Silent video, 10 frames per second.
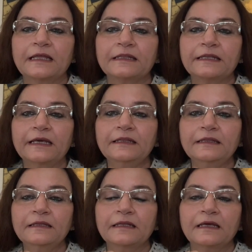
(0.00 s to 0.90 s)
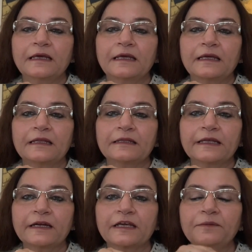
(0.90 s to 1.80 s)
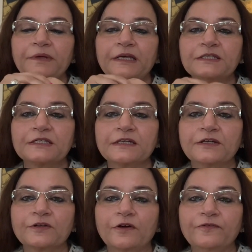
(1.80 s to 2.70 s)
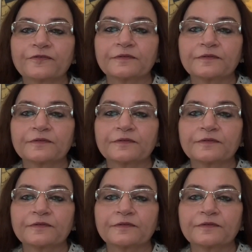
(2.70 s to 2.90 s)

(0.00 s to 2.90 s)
then there can be incident of